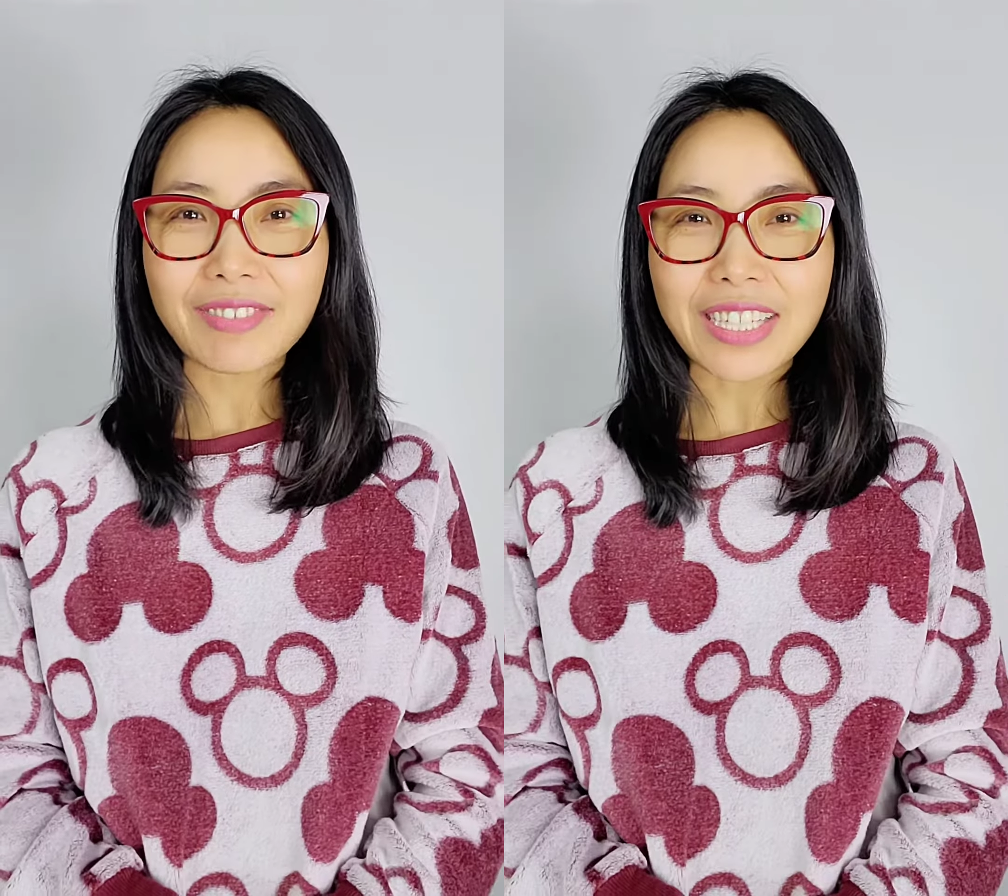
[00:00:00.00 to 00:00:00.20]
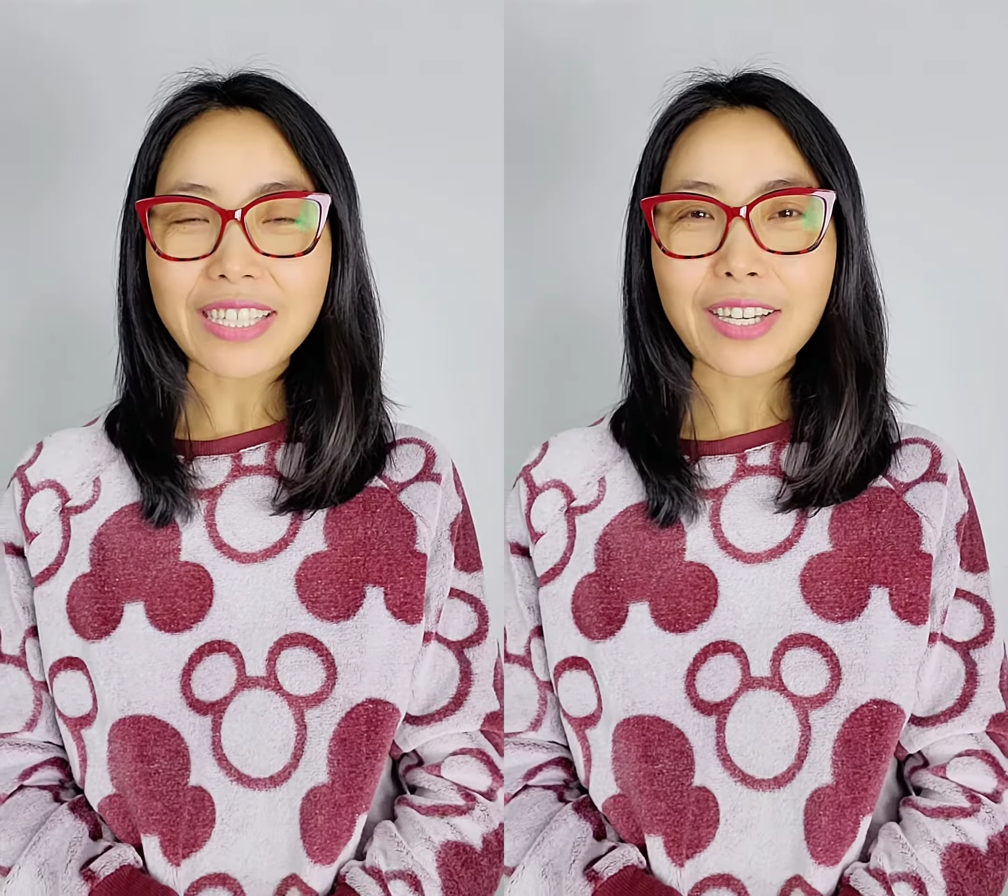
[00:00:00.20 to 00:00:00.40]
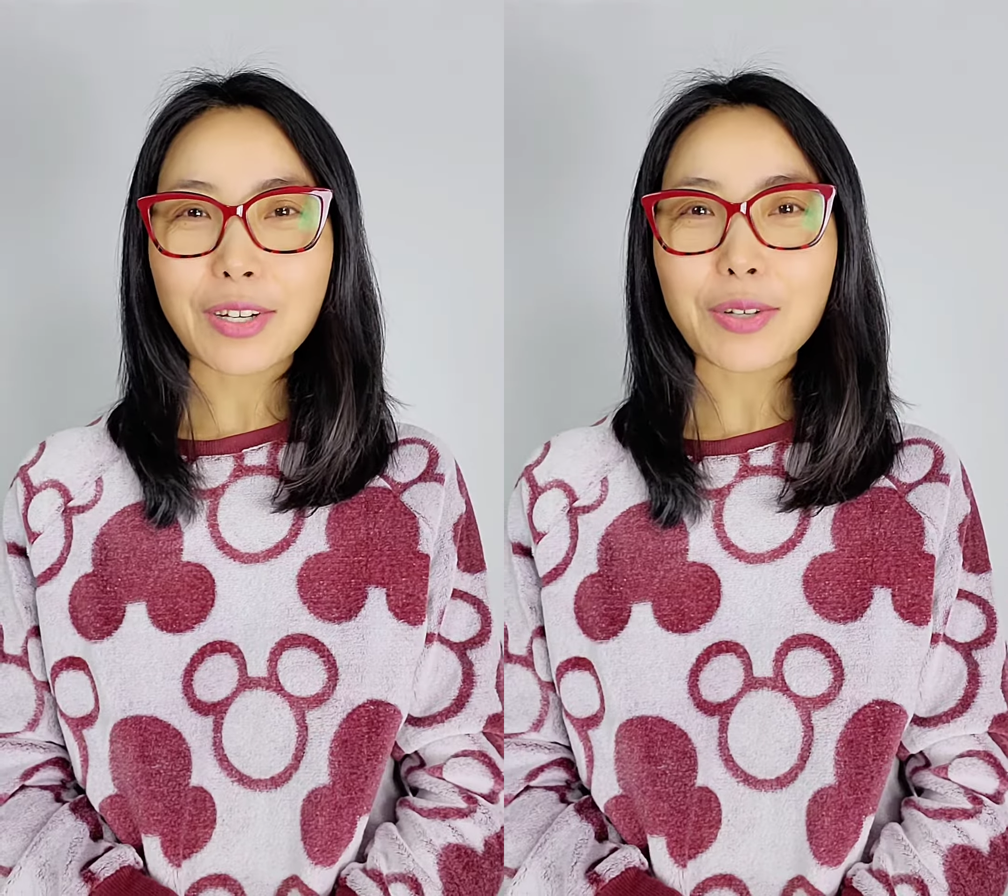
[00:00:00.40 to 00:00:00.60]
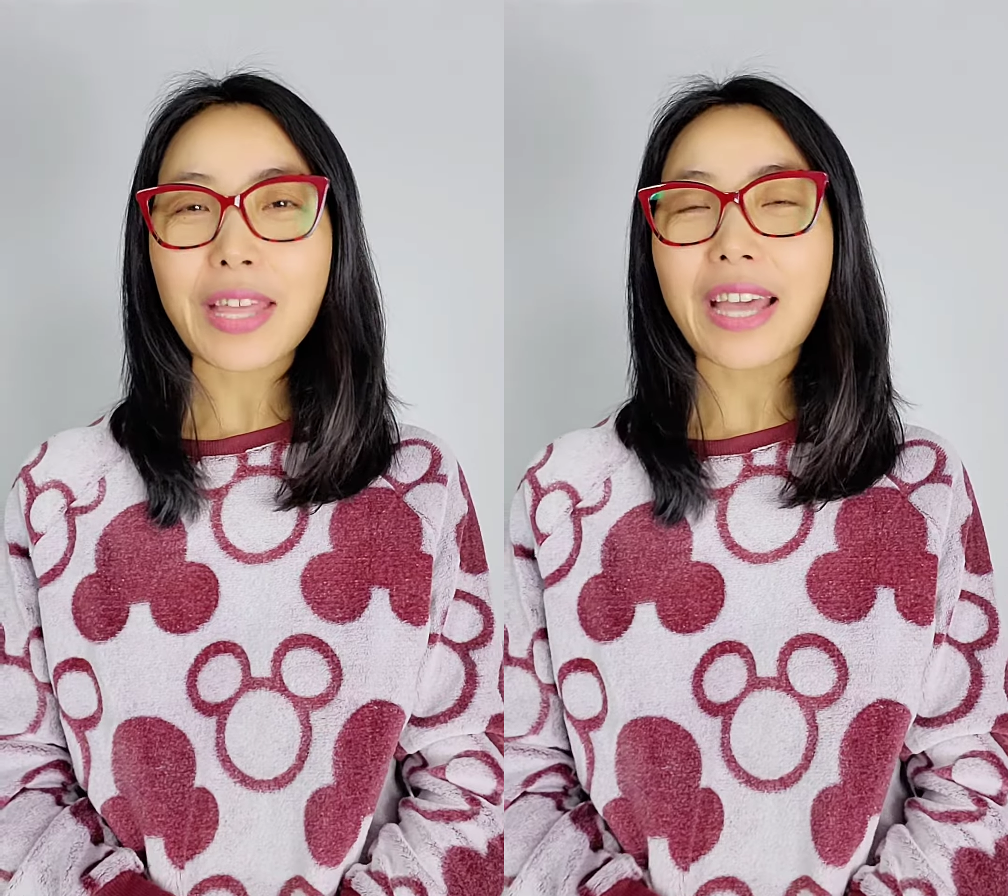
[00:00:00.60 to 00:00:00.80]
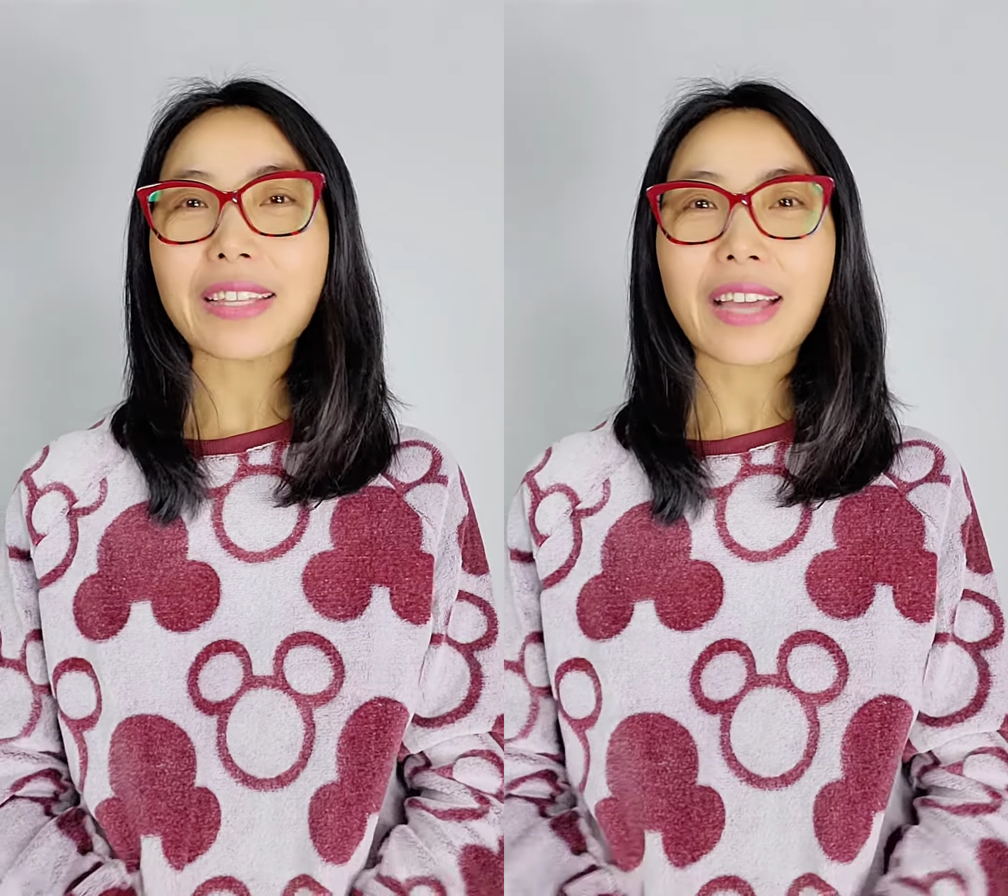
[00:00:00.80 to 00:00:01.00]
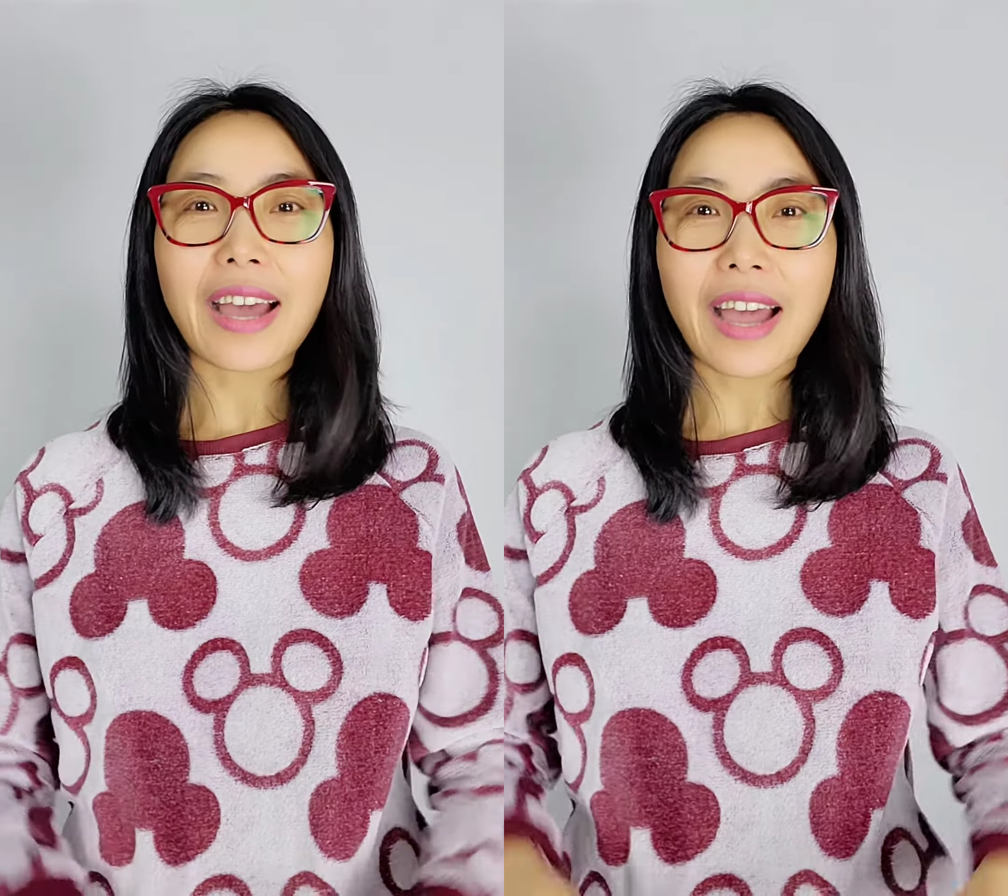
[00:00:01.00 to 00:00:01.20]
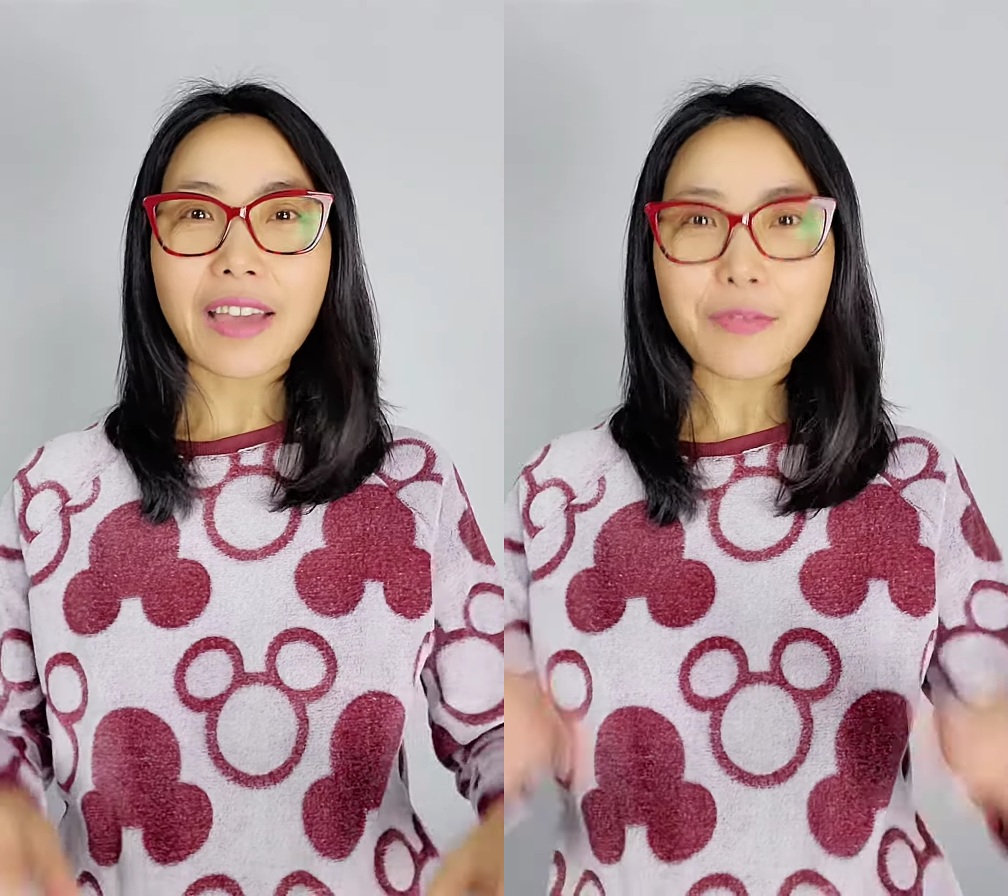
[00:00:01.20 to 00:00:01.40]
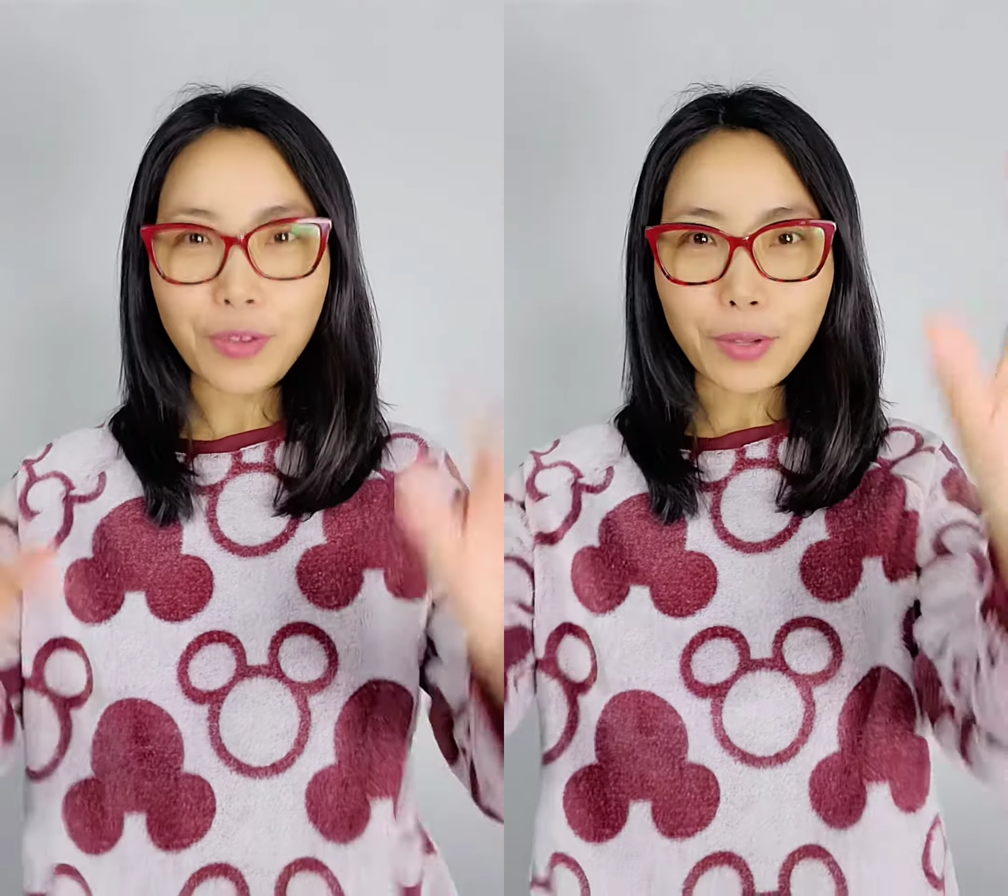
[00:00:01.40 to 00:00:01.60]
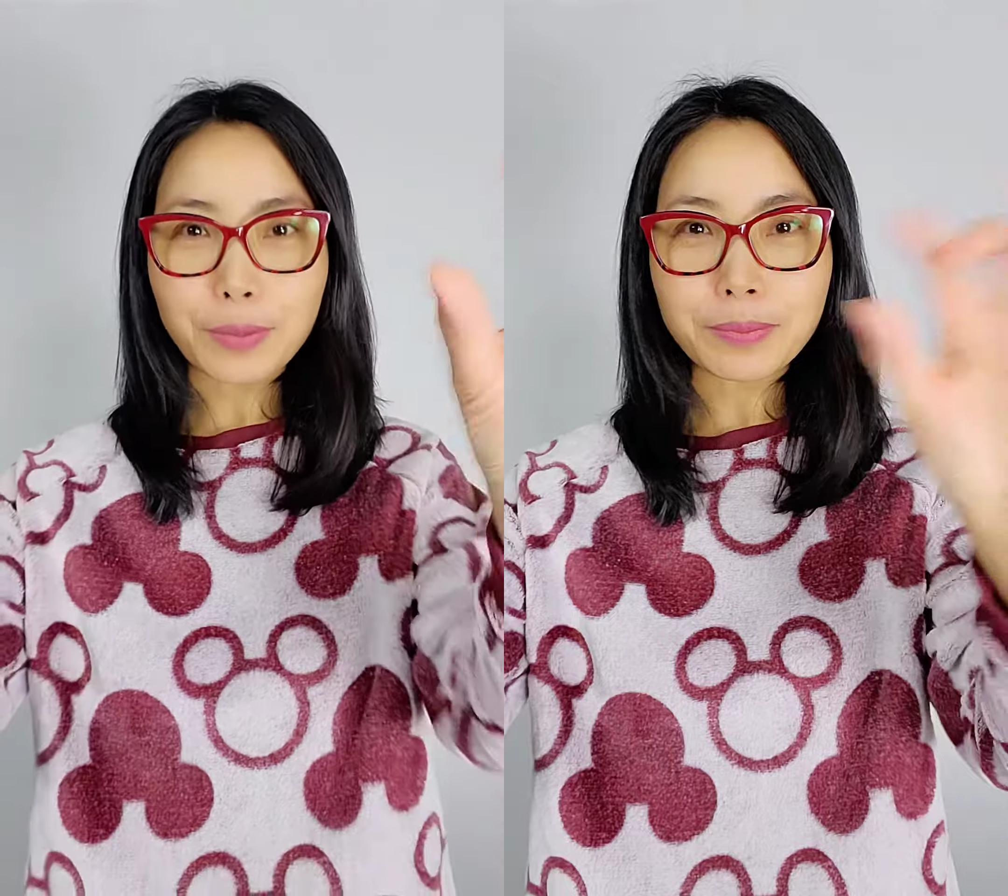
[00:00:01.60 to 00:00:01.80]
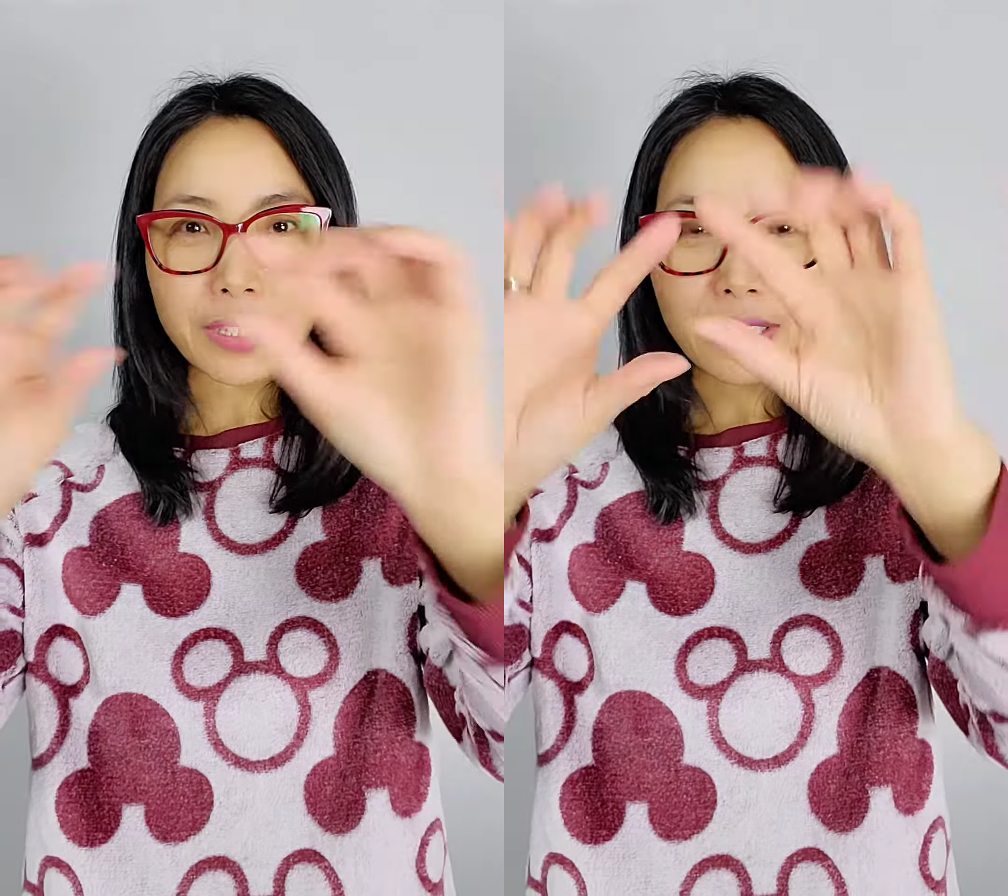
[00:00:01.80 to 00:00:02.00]
video that I
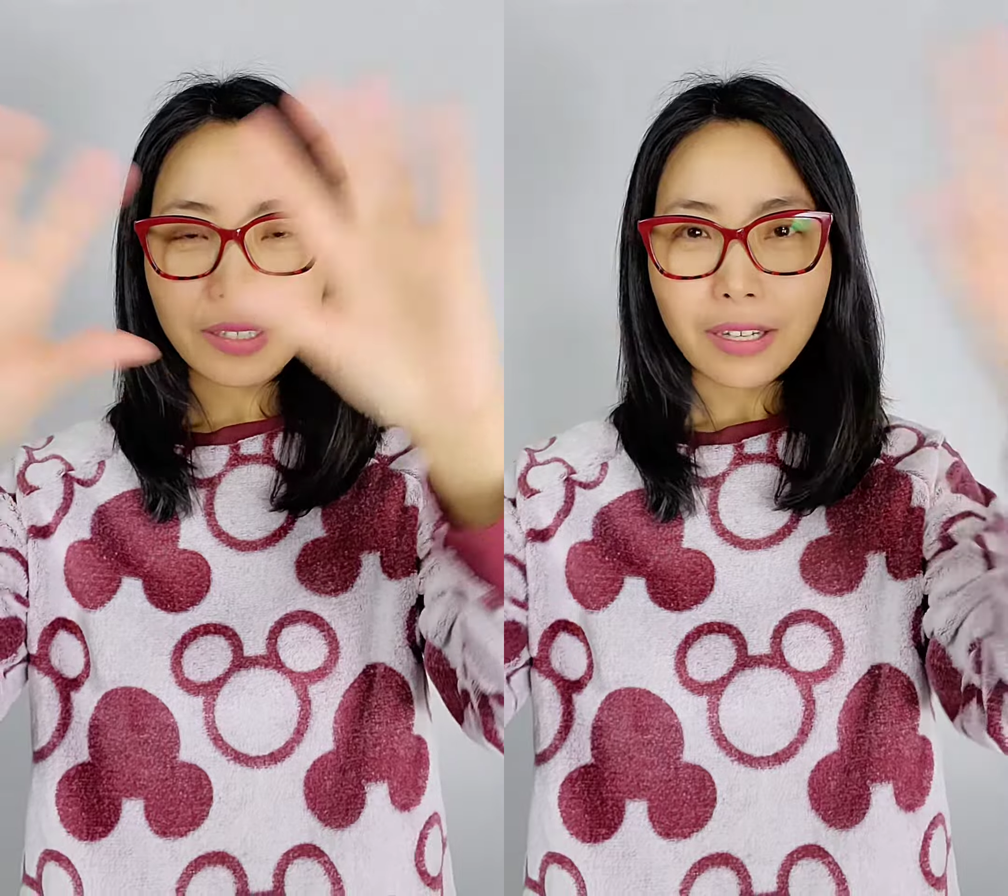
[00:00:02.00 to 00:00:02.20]
filmed